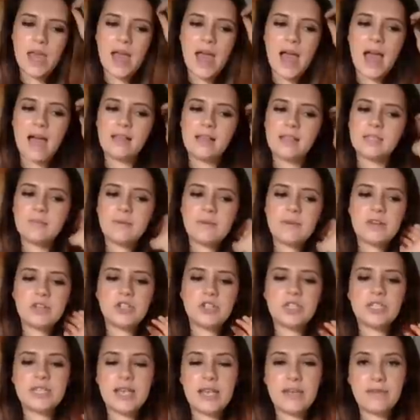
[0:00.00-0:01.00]
And
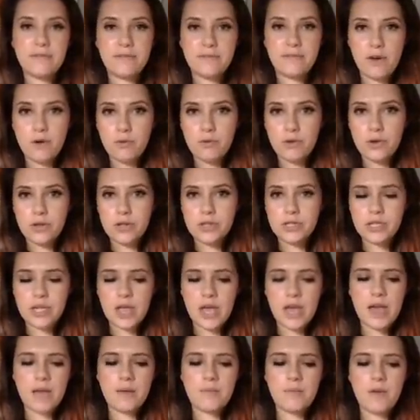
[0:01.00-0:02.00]
spirit's just saying focus
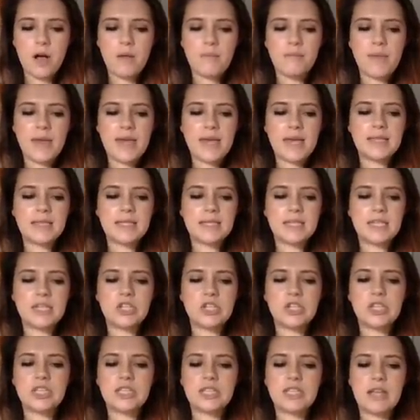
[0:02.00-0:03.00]
on making
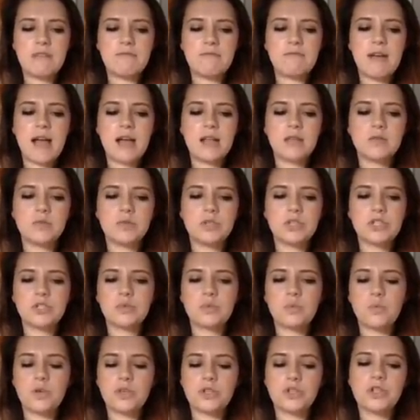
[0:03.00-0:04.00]
decisions around
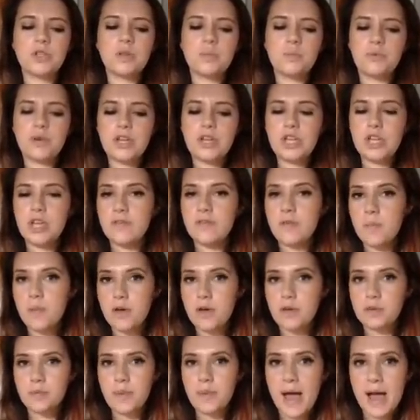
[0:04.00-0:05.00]
what's going to bring you the
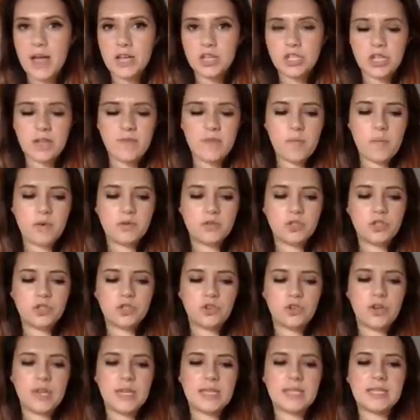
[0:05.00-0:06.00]
most passion, the most
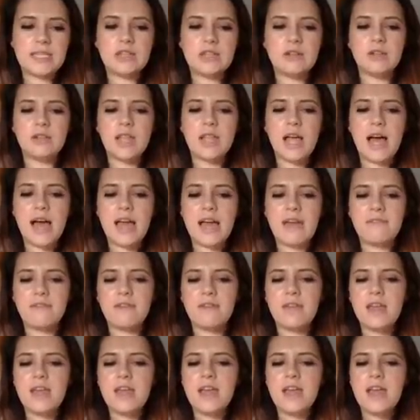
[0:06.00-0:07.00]
joy into your
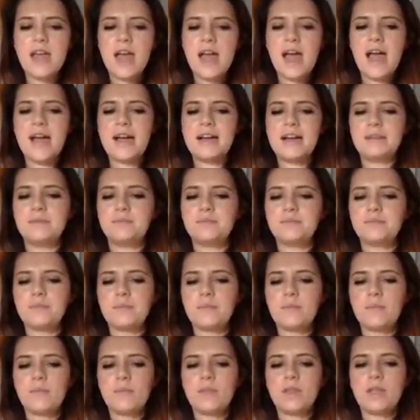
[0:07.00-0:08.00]
life.
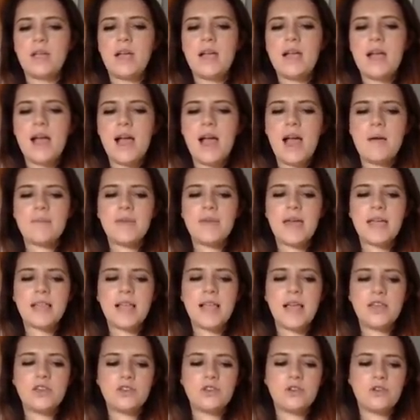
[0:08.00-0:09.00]
I'm getting
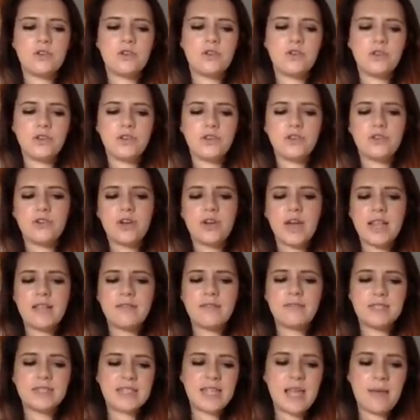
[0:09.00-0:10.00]
like you're kind
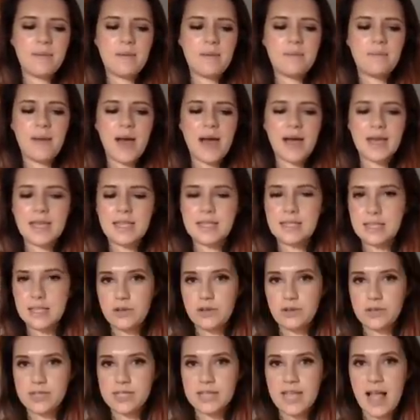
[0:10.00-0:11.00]
of stepping back into
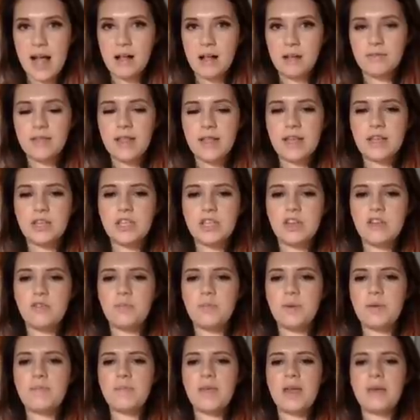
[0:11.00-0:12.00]
yourself. Like
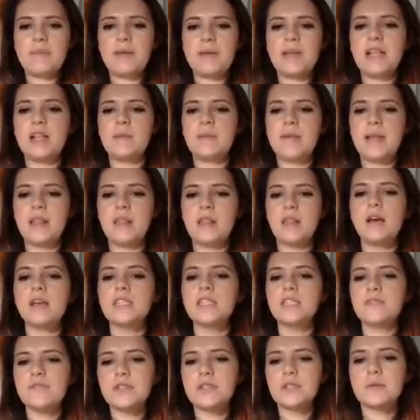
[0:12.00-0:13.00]
you've been maybe a little bit
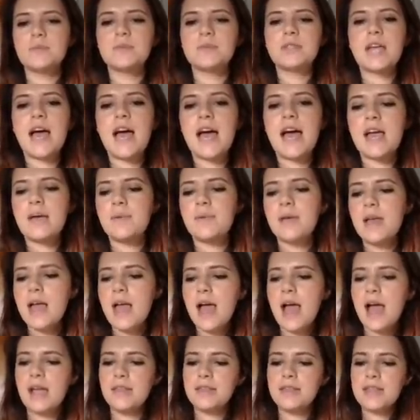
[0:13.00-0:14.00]
lost for some time,
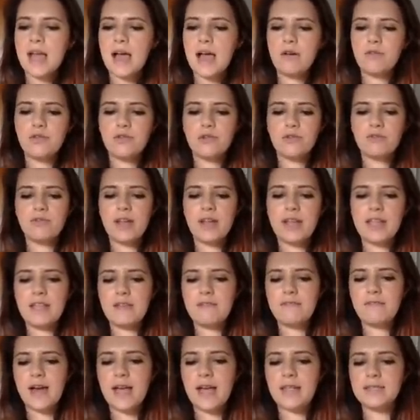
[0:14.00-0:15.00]
and now you're really
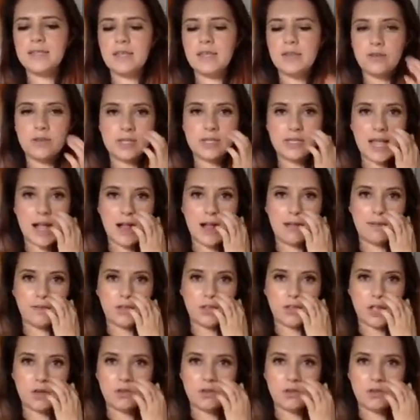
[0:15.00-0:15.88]
finding yourself, you know.